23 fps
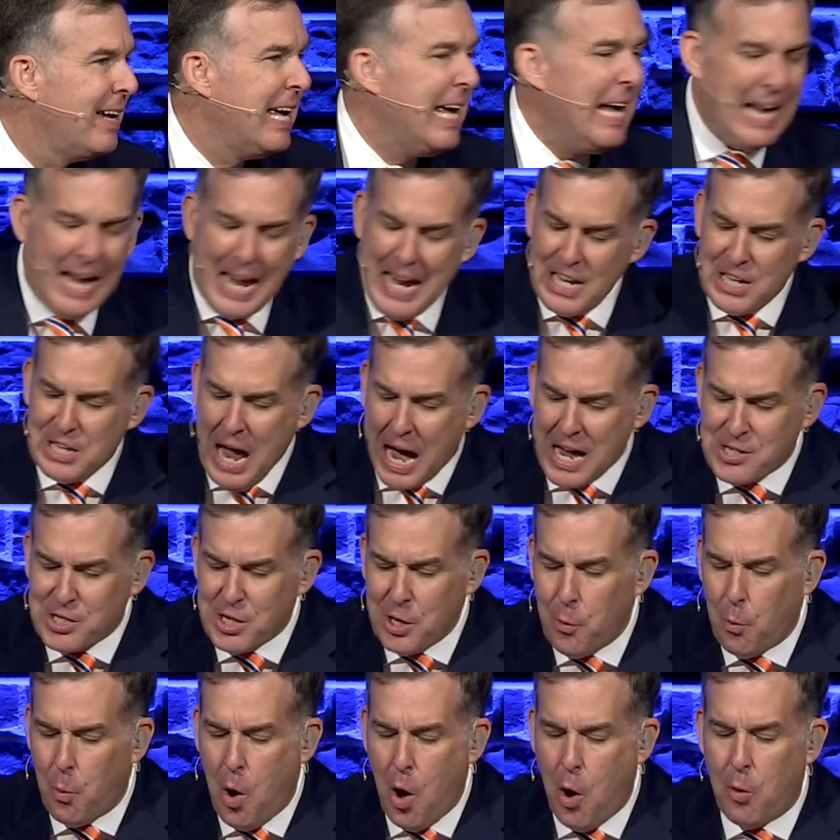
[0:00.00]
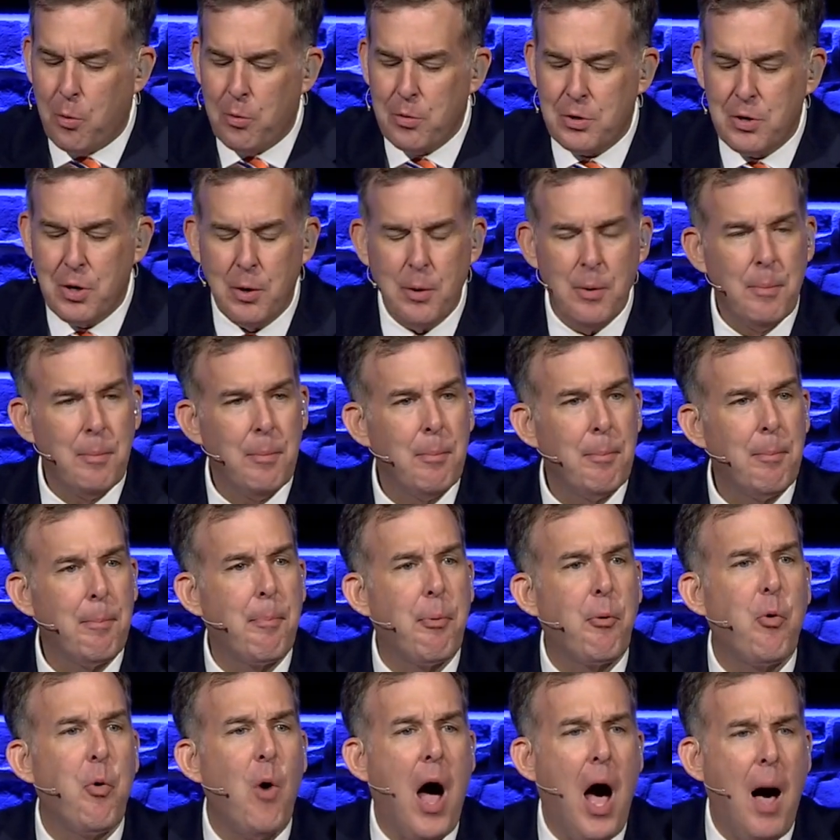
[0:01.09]
He doesn't want
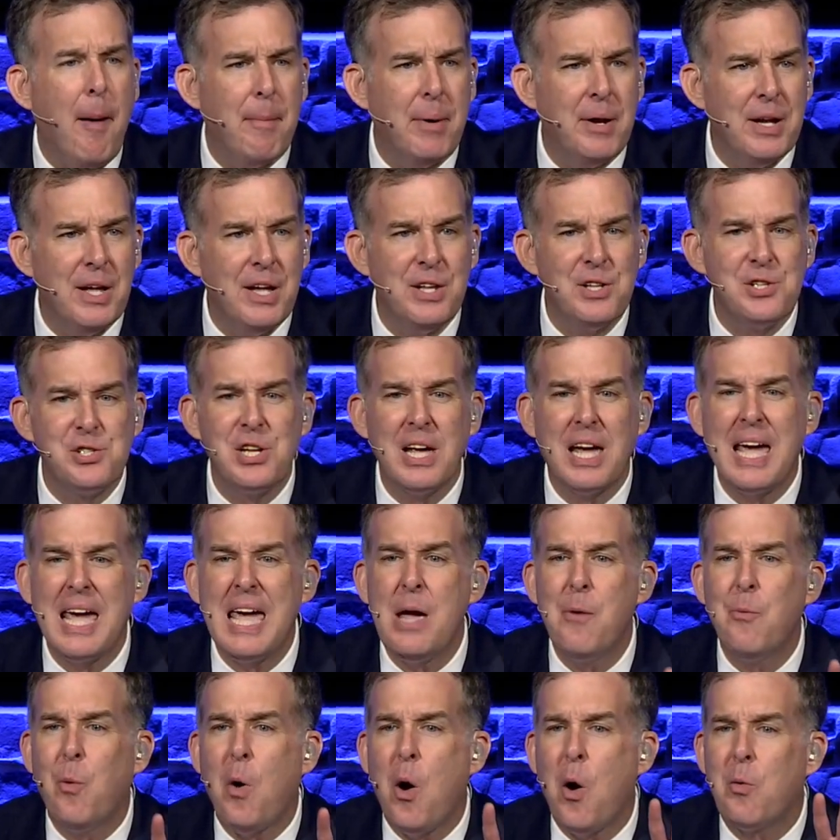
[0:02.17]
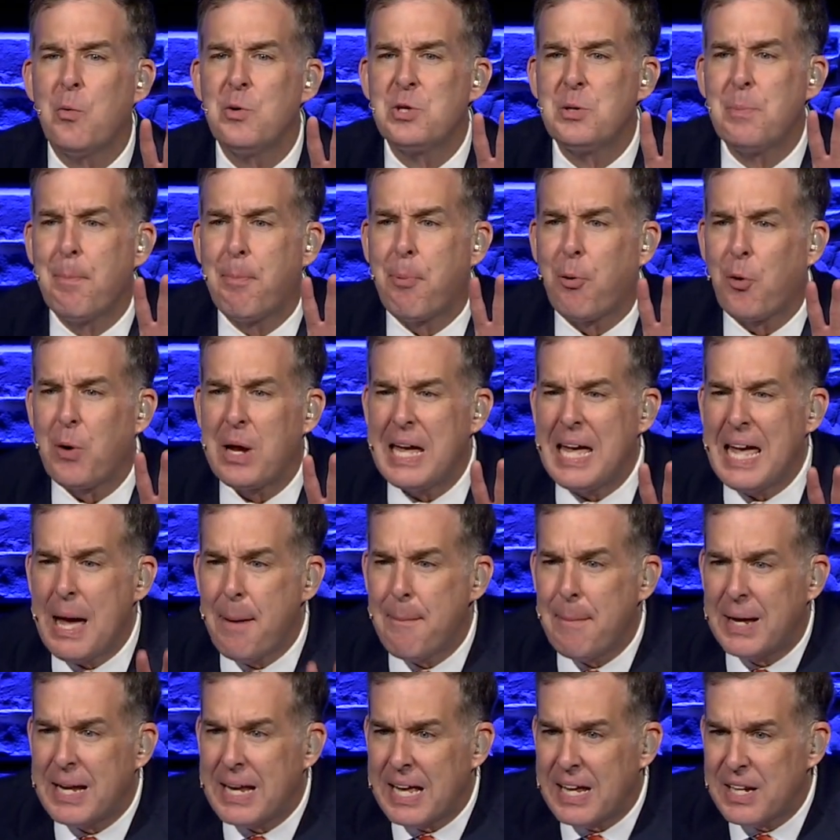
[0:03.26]
prominence. He wants
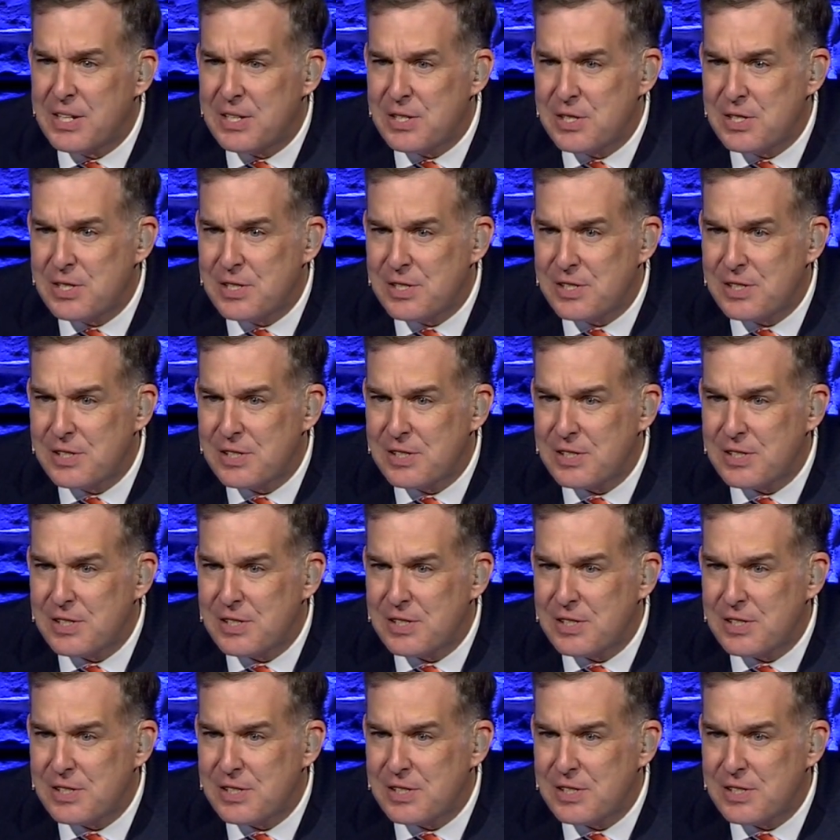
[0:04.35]
preeminence.